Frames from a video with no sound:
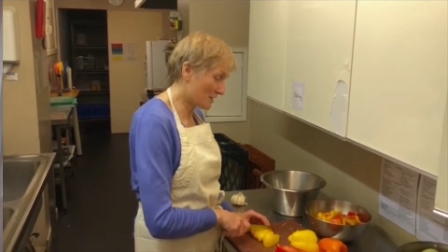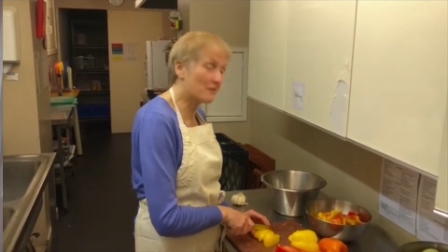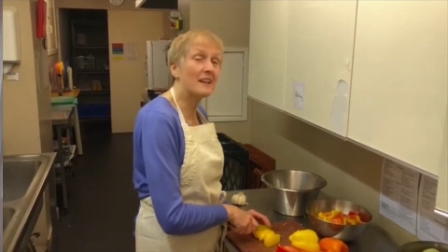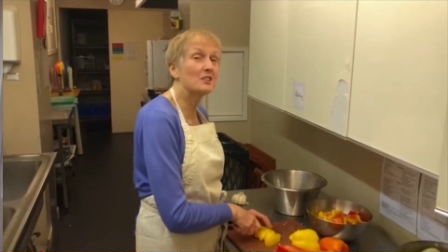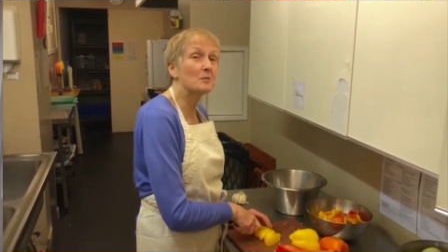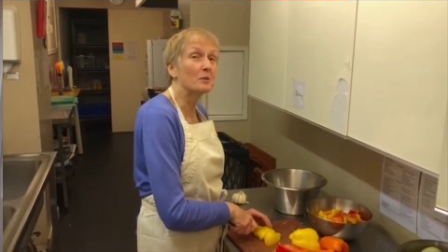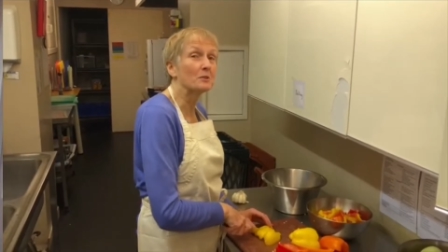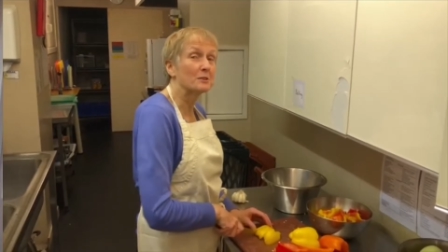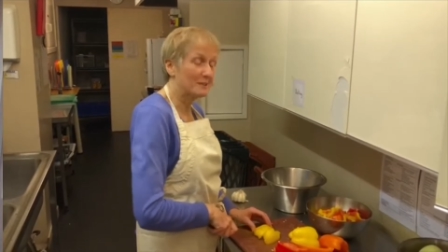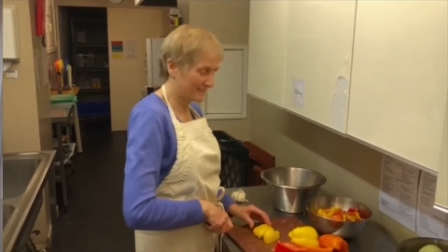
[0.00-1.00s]
long of
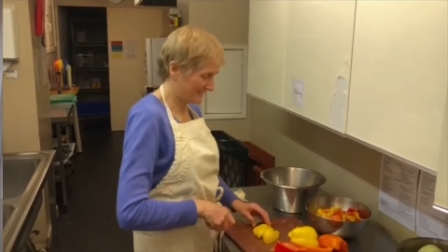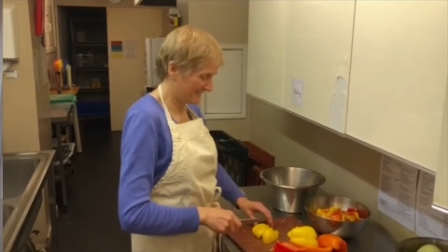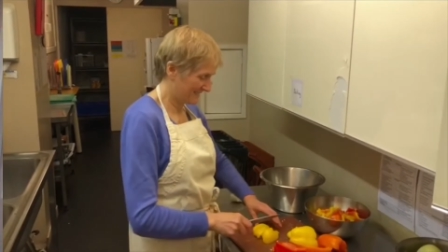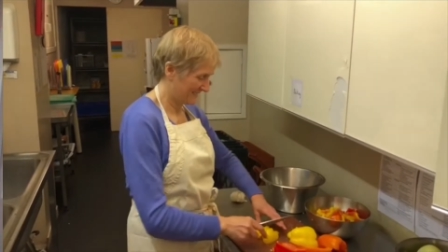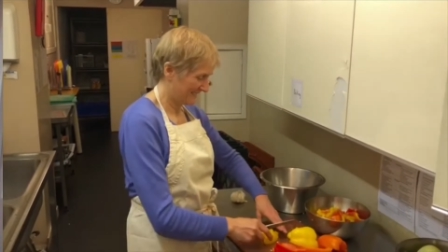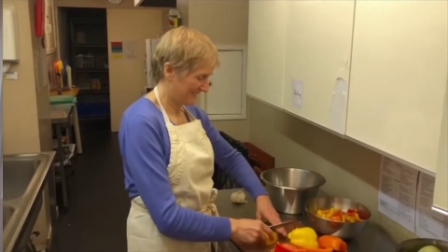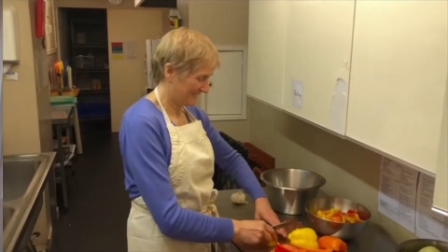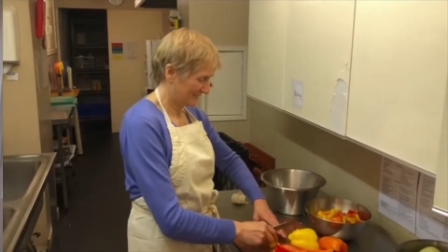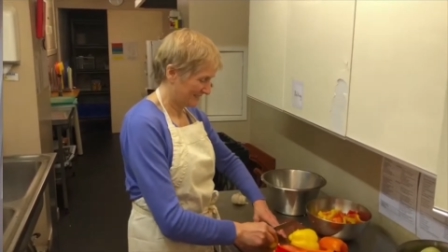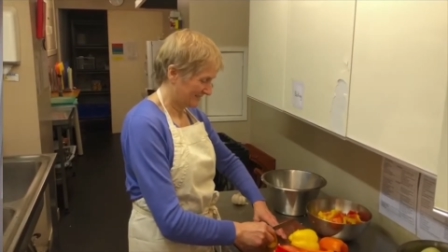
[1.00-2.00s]
vegetables. It,
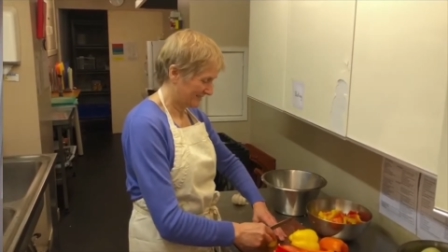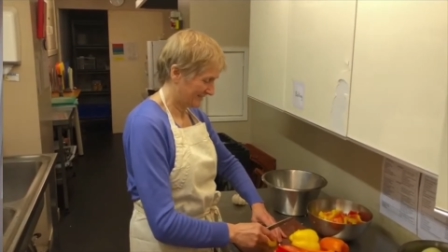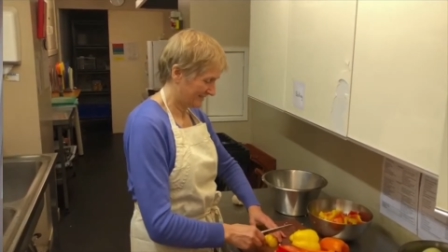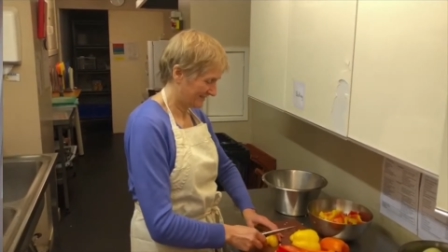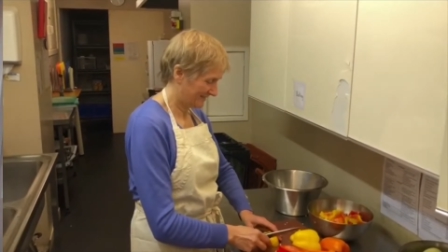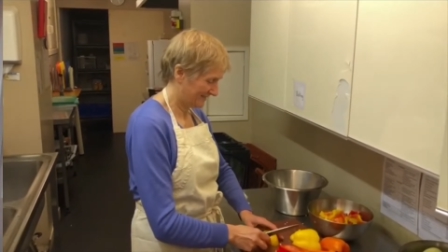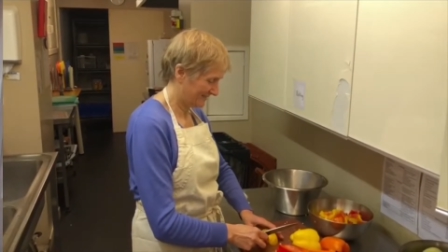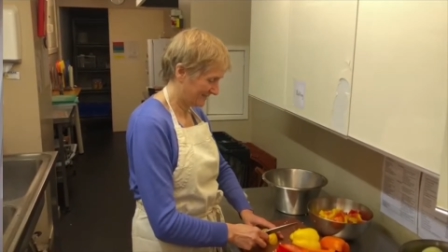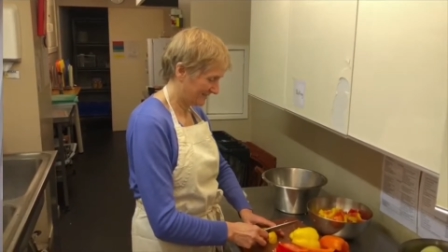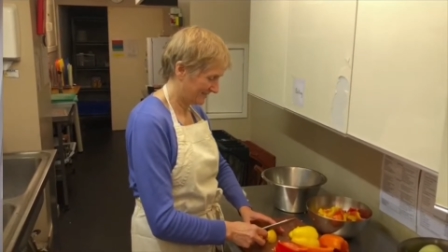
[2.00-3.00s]
and uh, how, uh, how long does
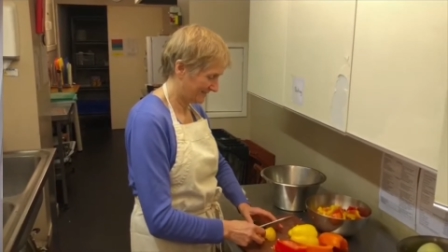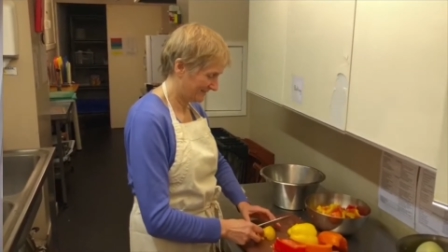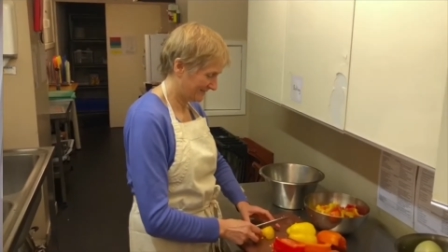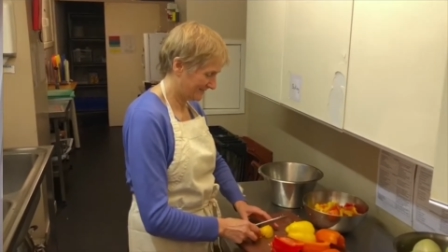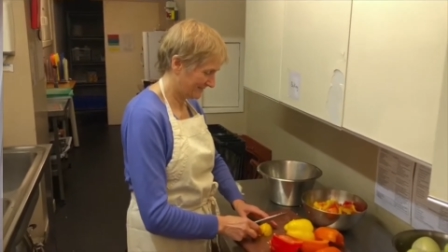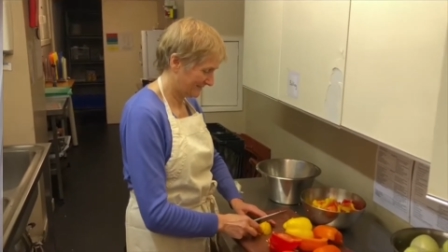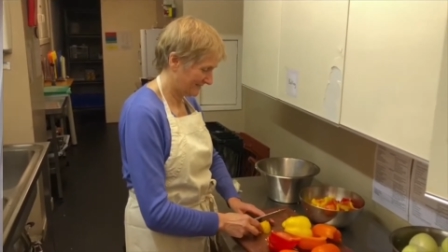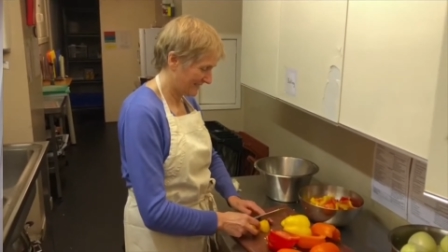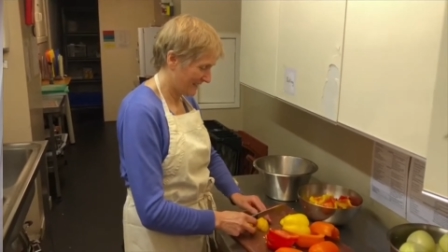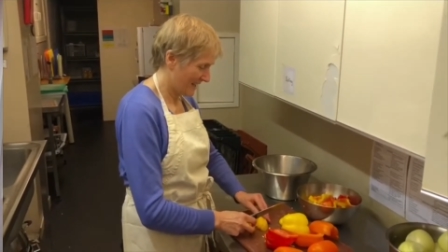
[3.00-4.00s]
it take you to cook that?
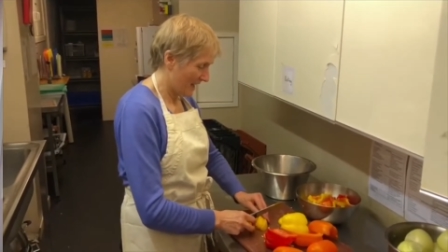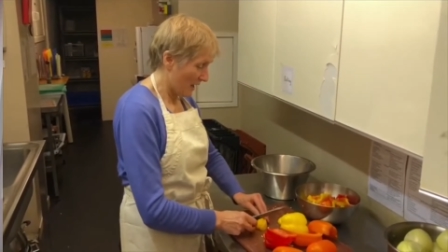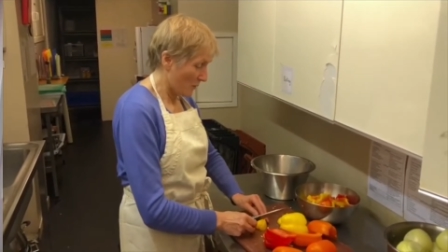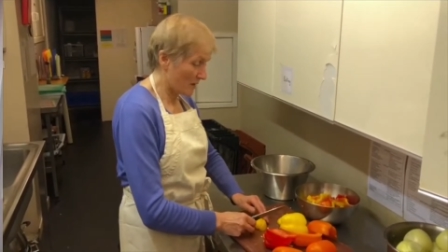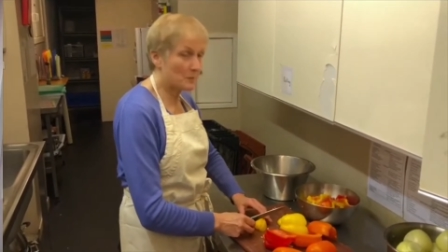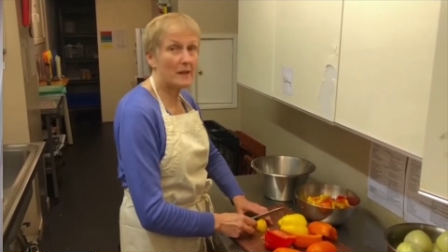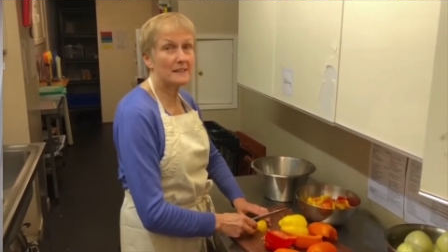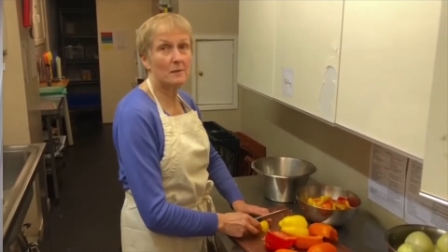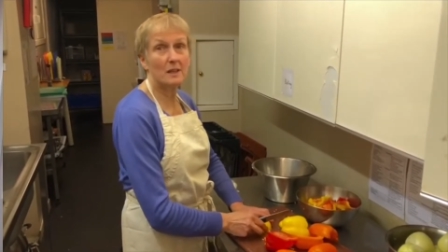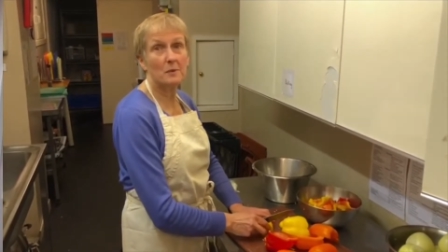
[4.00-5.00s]
Well, there's been
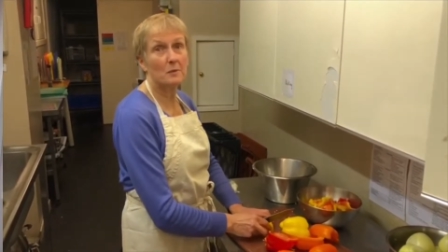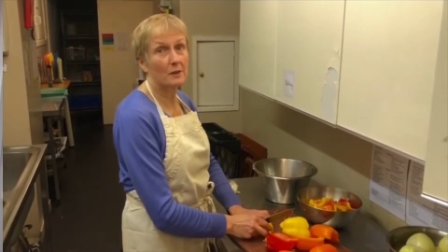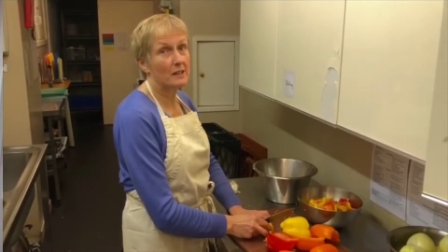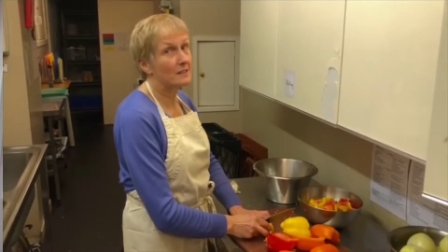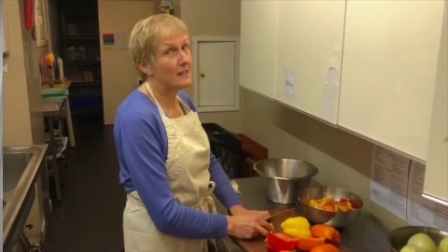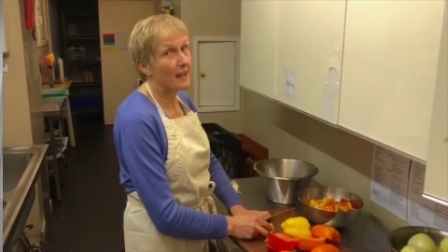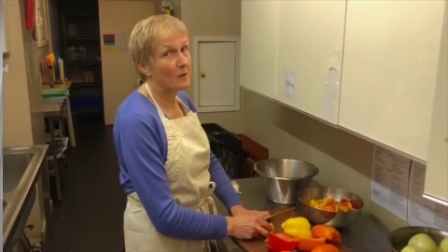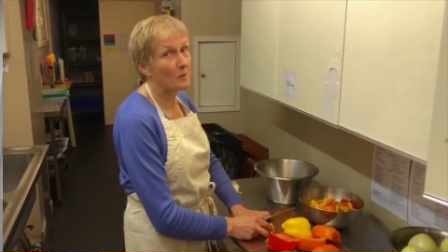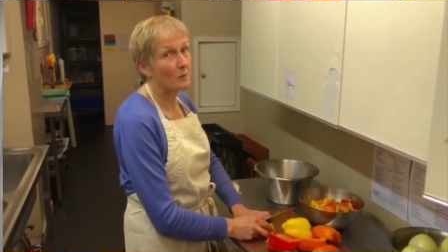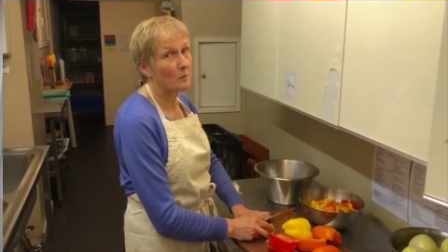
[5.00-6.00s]
so many people in here to
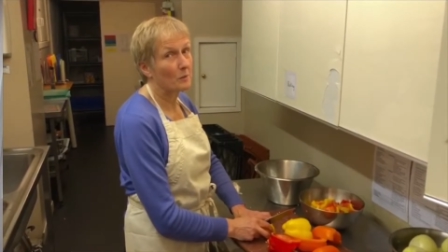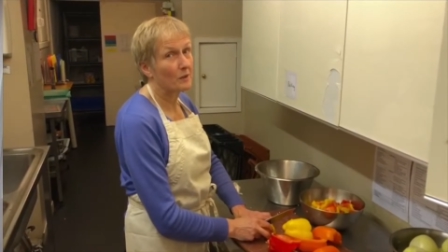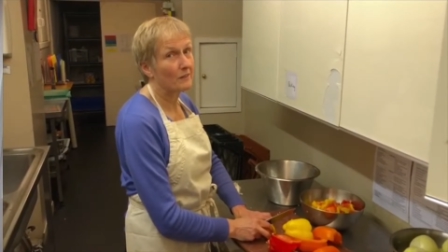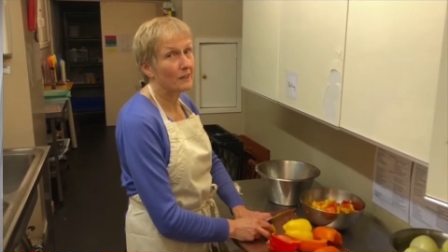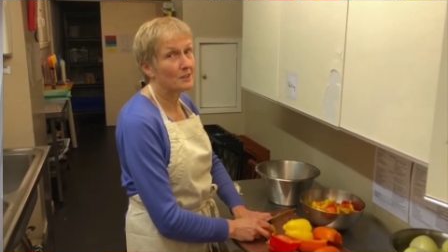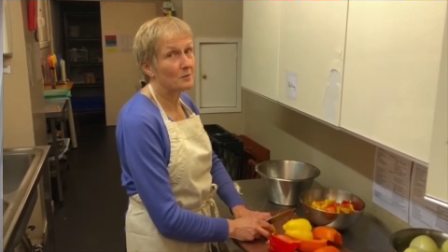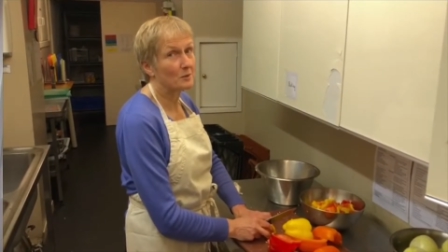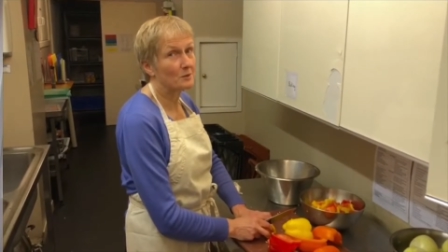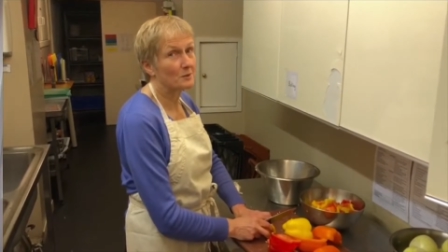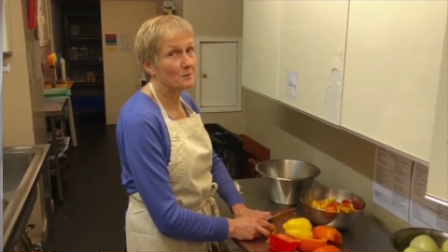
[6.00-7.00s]
help with the
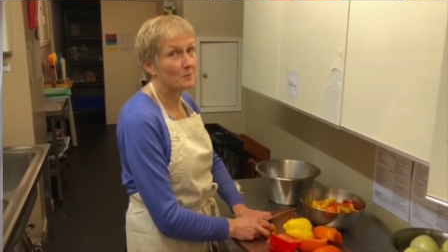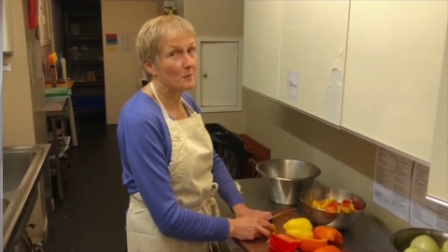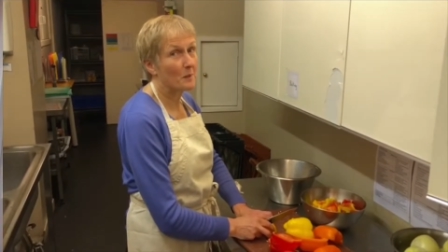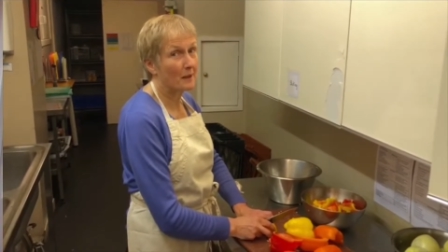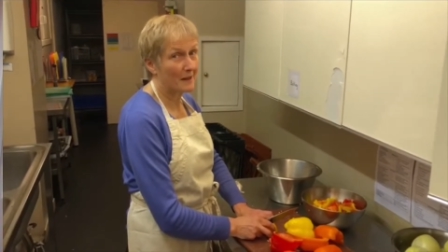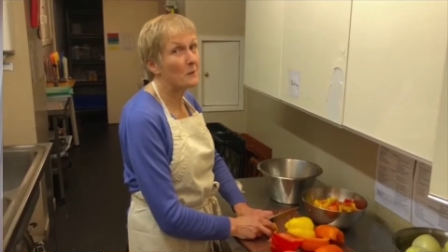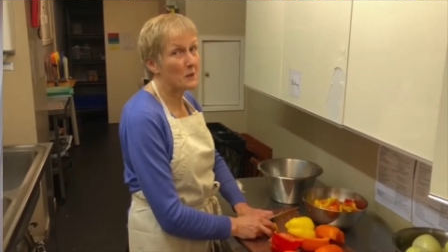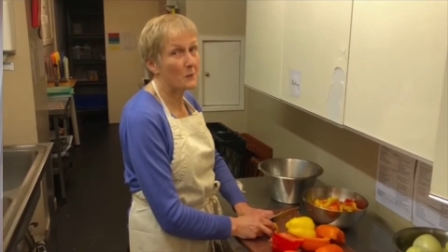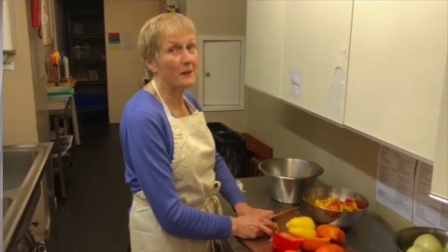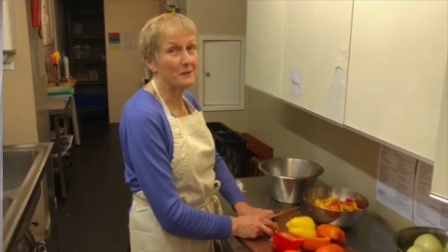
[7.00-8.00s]
vegetables, but I've
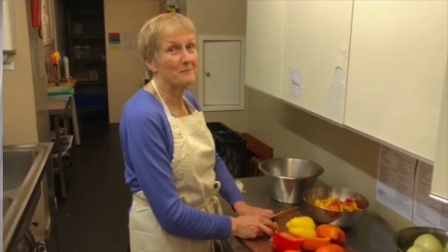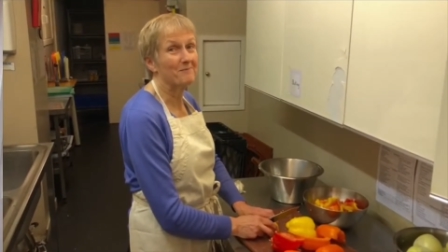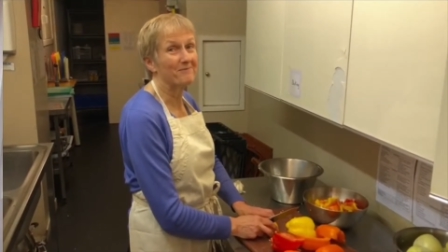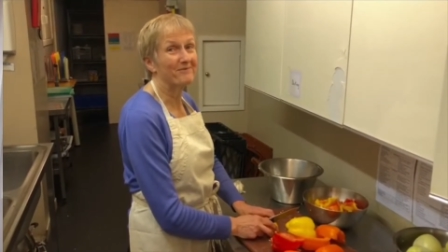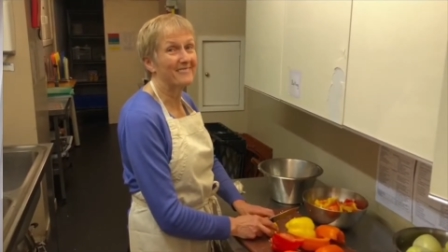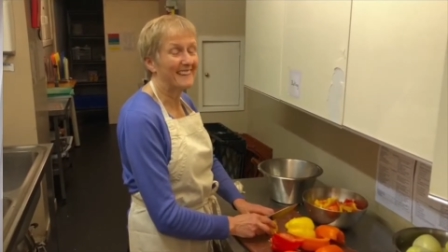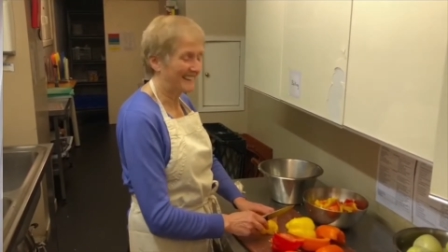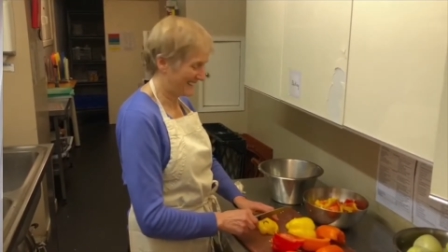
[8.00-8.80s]
been quite Very